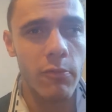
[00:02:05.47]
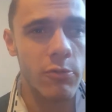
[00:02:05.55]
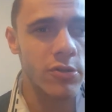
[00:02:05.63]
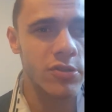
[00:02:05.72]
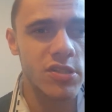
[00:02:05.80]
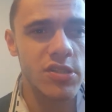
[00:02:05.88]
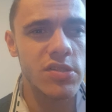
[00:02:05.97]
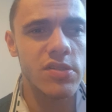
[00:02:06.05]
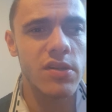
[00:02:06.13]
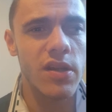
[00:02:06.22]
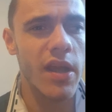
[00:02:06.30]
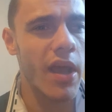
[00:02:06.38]

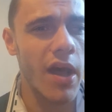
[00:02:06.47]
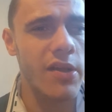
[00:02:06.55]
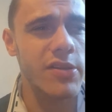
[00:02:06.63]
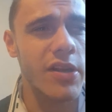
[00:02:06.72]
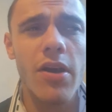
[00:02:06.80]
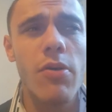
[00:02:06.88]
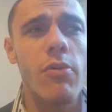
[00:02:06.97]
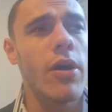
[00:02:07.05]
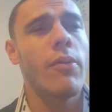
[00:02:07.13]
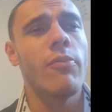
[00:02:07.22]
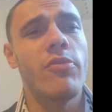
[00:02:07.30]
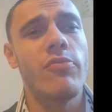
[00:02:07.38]
was, I don't know
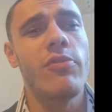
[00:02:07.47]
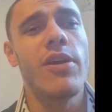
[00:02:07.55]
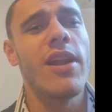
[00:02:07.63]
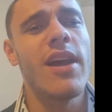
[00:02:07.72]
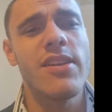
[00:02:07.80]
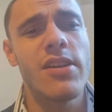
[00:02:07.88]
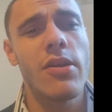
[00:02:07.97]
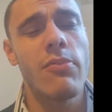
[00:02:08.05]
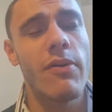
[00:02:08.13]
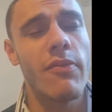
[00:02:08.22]
what it was really. It